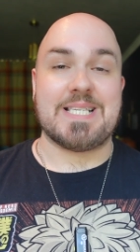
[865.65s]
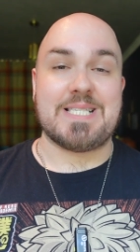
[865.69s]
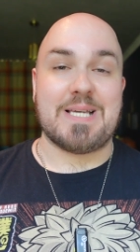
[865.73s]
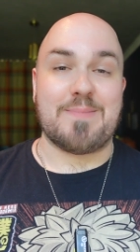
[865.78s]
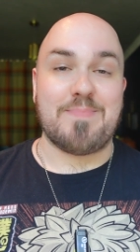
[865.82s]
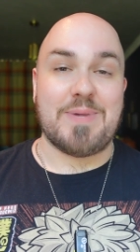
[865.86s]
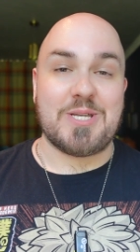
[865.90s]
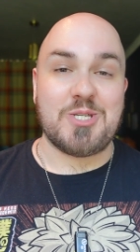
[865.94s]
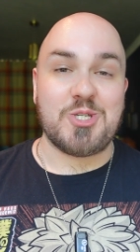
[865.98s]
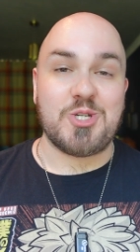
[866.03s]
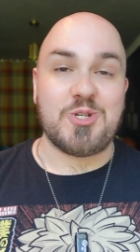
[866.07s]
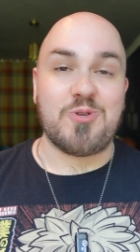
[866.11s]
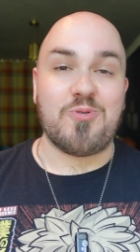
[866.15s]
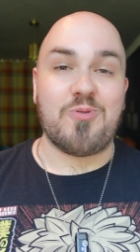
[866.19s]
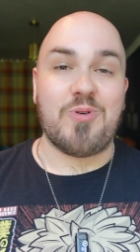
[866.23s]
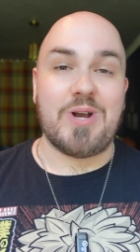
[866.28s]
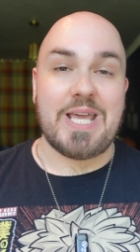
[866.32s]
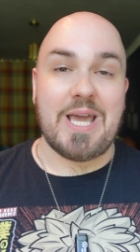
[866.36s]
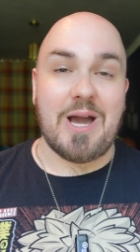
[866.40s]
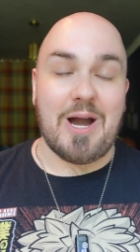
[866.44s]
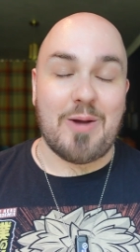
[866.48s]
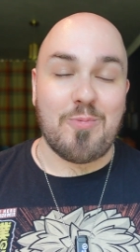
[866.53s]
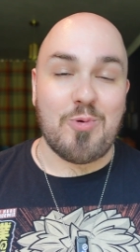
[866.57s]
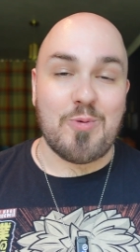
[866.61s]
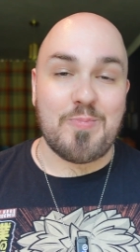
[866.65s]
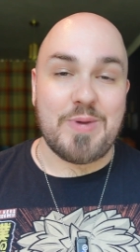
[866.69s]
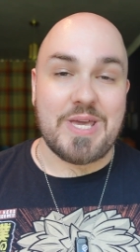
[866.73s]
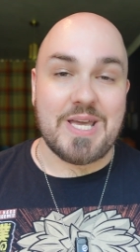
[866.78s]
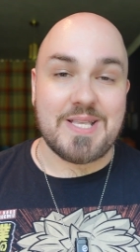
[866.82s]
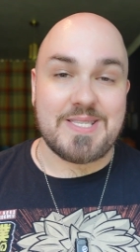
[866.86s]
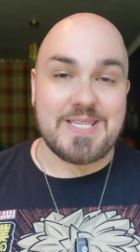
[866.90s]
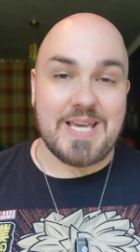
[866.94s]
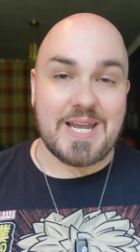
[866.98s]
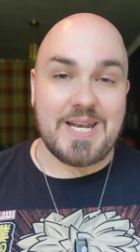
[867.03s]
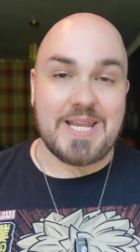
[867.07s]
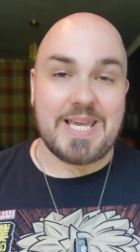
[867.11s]
As I mentioned already, I will be
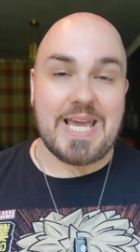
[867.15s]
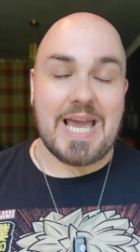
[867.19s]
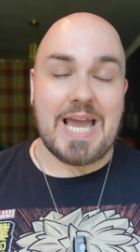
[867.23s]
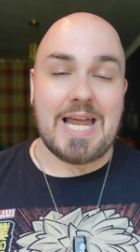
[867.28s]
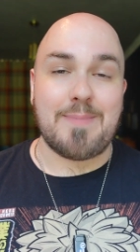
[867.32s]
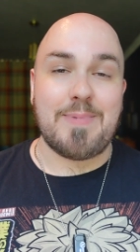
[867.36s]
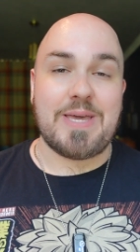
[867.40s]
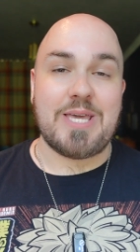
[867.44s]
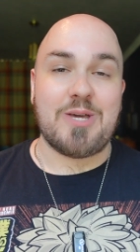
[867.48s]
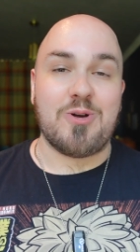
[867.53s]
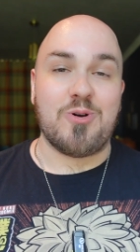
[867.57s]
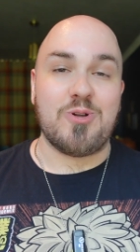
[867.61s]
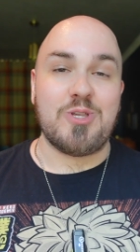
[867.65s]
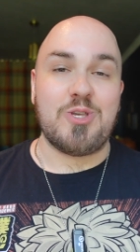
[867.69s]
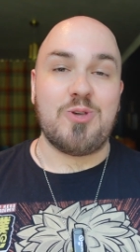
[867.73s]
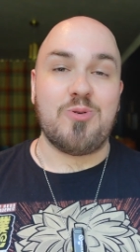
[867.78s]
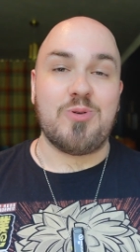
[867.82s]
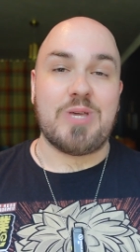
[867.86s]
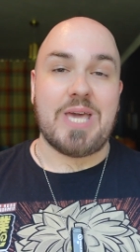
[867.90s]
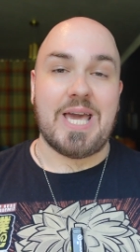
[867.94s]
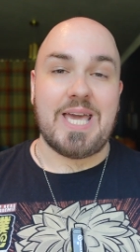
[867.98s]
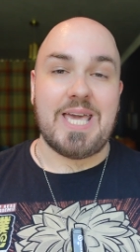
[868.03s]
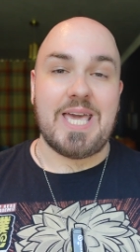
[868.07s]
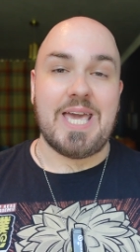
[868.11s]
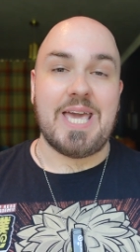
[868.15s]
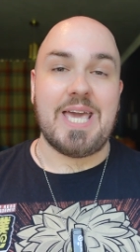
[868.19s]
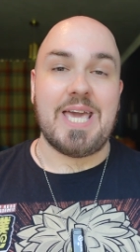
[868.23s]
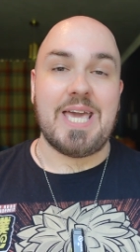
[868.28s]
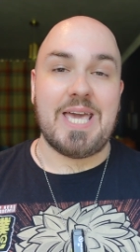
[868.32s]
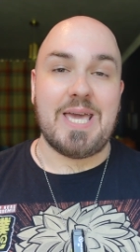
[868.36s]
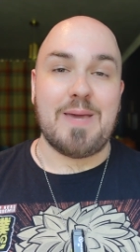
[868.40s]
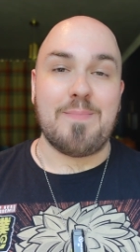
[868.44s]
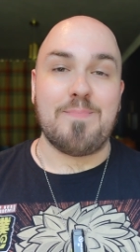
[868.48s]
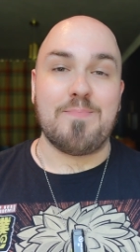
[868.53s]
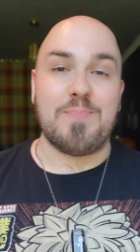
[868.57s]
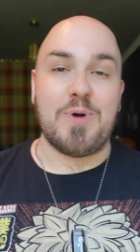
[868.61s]
attending AnimeCon UK
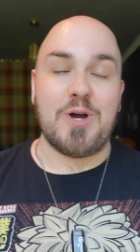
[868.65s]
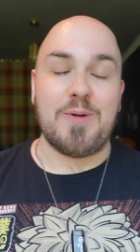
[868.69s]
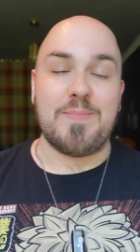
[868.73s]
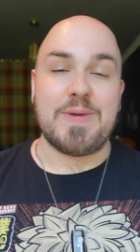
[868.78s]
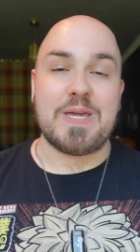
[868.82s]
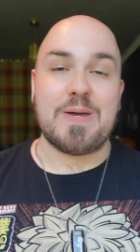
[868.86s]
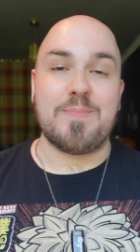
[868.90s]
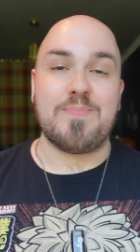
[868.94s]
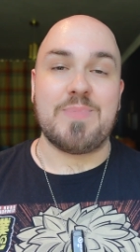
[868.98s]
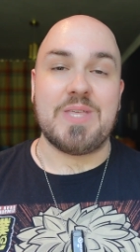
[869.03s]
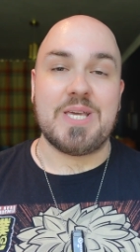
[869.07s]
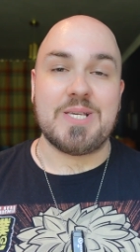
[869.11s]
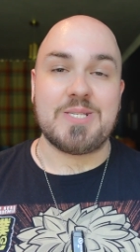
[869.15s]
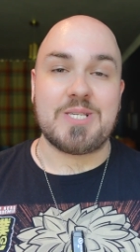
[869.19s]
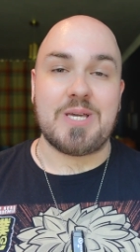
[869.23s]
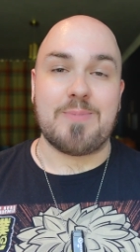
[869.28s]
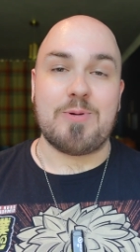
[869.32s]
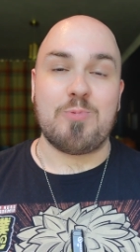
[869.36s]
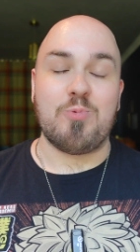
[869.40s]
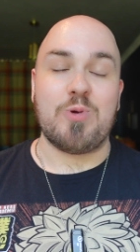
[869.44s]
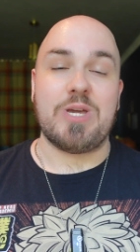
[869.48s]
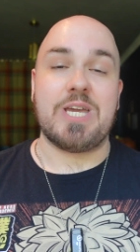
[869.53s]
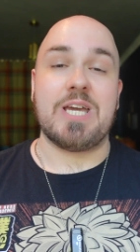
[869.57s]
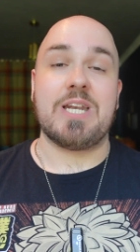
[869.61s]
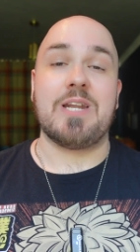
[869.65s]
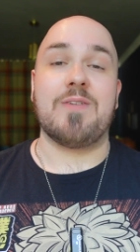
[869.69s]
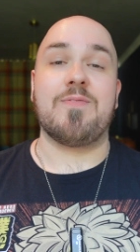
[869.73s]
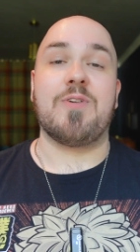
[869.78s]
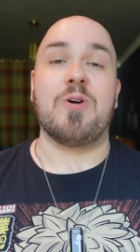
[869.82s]
here in Birmingham this coming weekend.